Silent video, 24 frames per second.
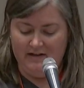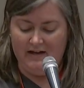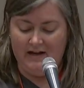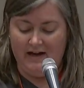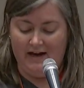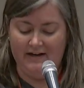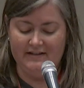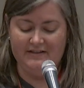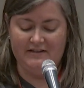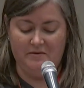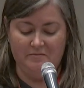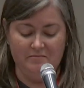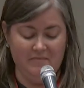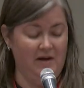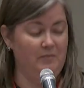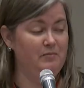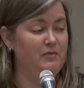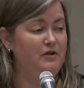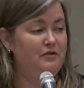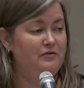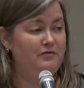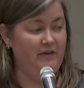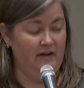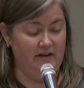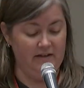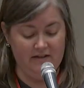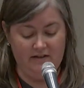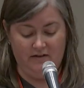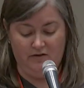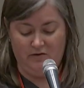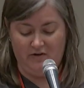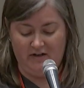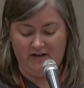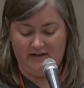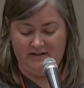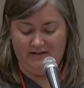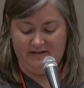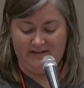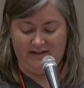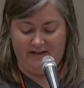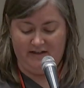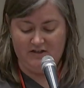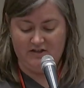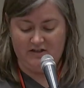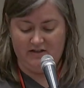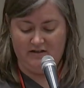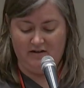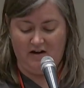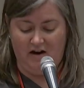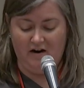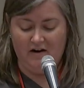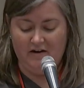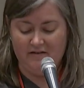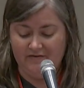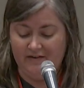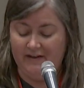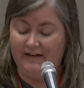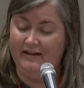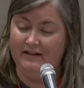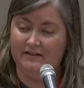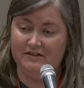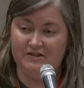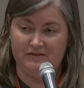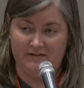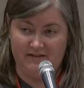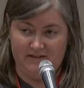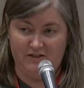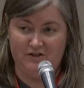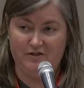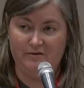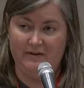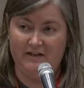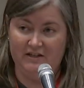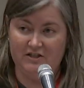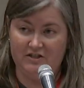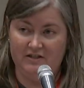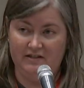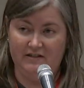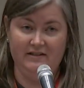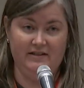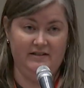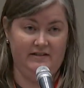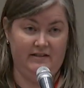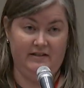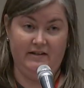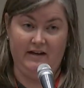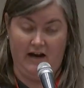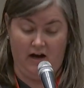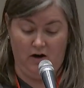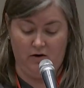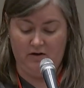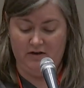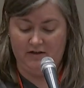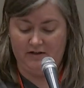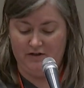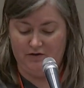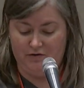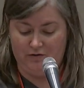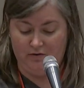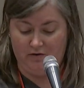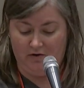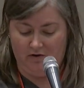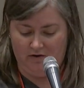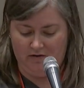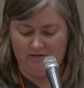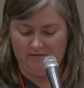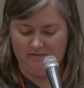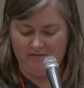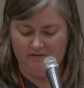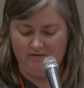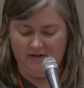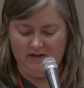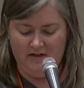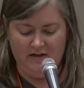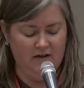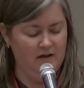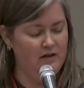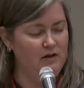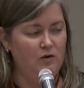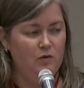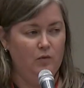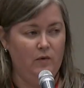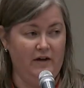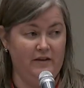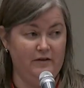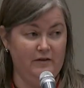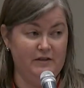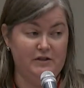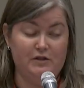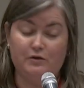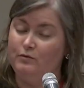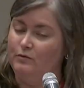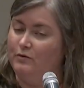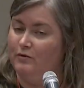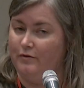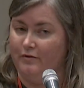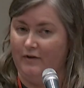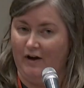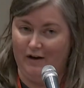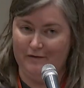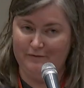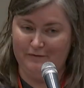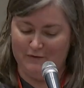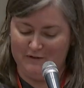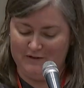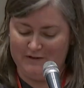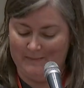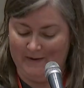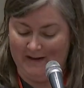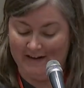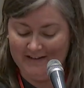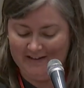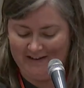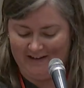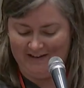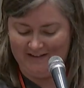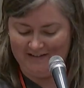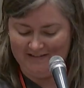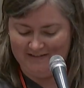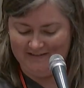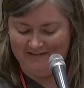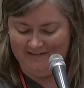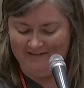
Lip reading: And as a member-funded organization, our financial situation is in our control, whether it's through thoughtful spending